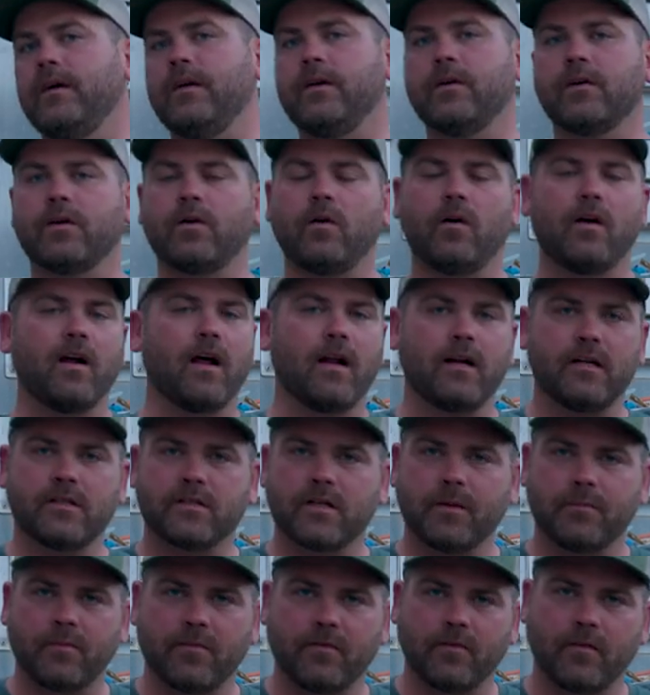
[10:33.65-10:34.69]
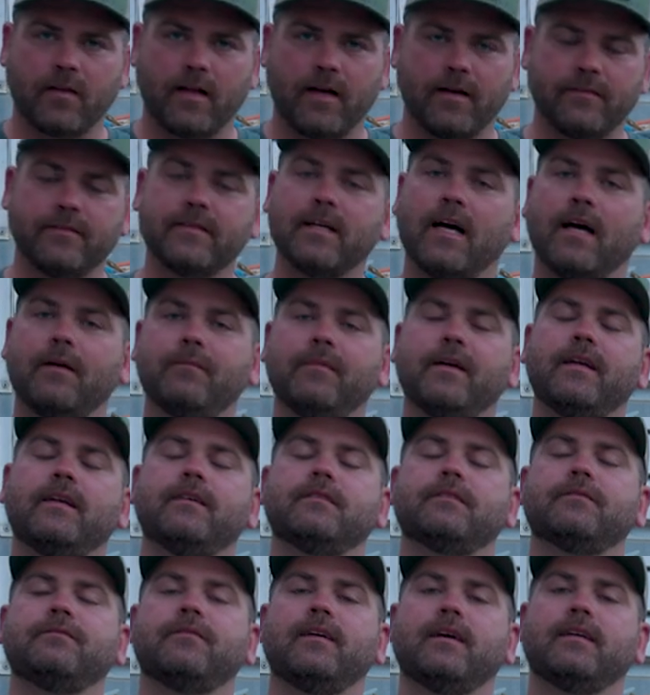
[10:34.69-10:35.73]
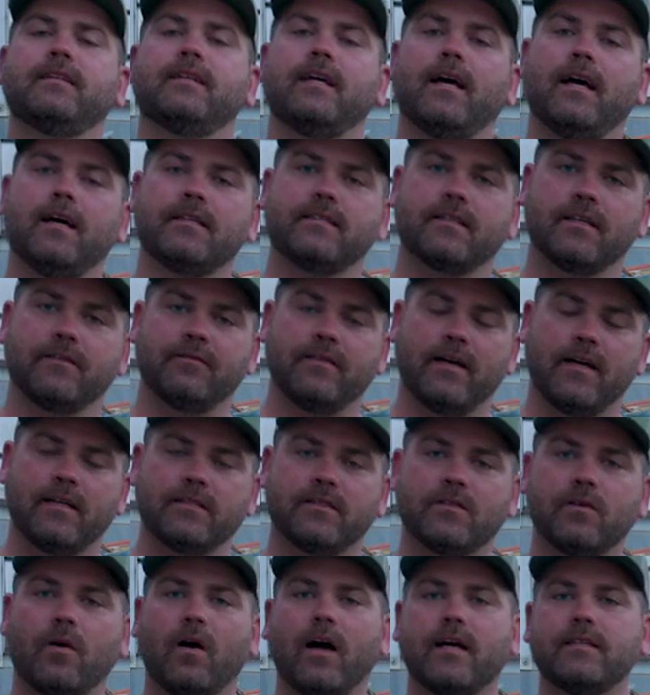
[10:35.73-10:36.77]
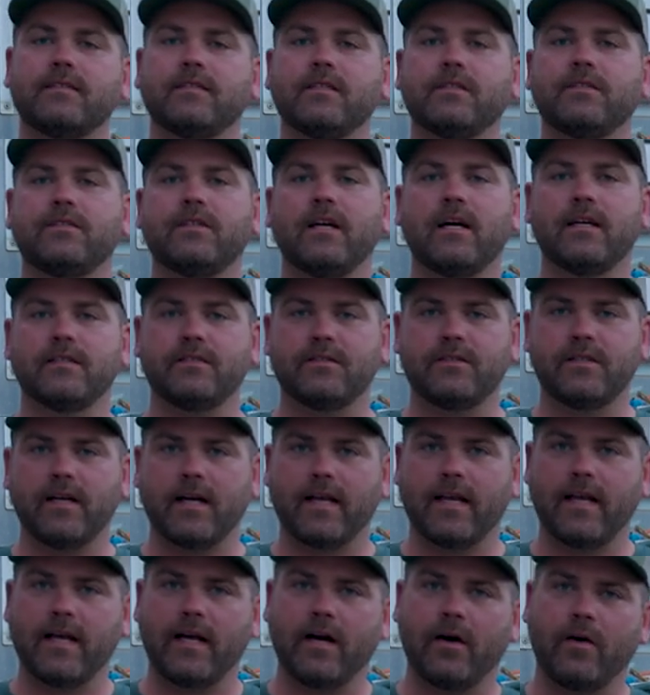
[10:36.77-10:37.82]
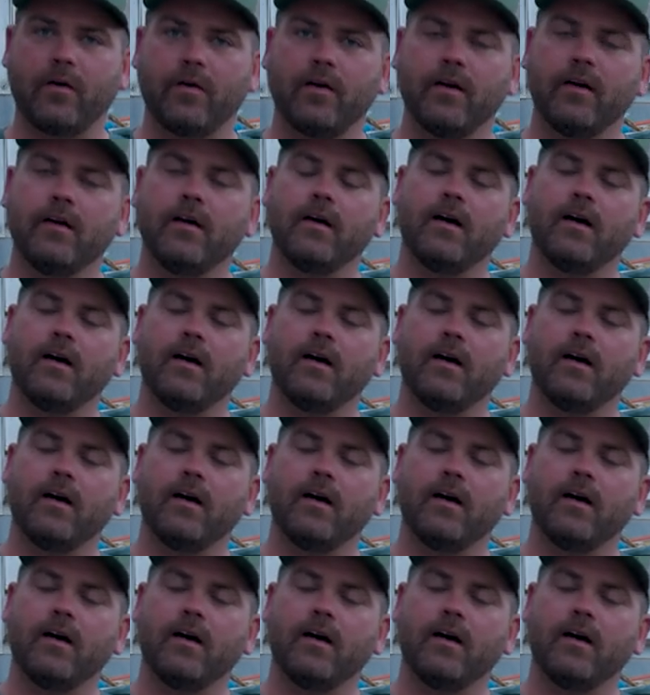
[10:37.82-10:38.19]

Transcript: you're going on a trip of a lifetime it is a fantastic vest so I suggest checking out